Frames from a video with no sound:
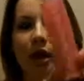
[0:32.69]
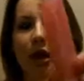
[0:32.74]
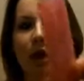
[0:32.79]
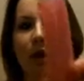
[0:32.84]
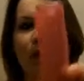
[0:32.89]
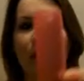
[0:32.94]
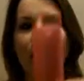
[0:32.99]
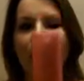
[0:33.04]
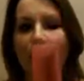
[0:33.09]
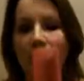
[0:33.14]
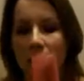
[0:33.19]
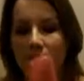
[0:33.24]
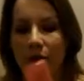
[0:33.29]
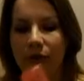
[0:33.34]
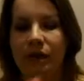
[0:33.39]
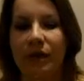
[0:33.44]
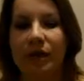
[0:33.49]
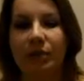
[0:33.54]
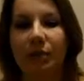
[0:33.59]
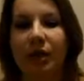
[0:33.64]
in the colour
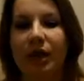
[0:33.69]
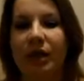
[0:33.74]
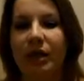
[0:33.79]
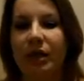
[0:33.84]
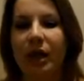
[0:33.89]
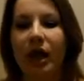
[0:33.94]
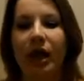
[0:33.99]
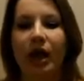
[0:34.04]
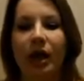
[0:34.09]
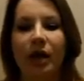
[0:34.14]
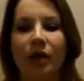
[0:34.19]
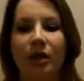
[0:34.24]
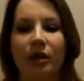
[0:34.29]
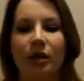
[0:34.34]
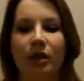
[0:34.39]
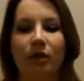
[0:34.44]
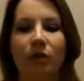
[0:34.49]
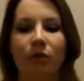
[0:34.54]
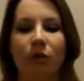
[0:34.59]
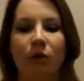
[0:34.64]
of Sweet Tart,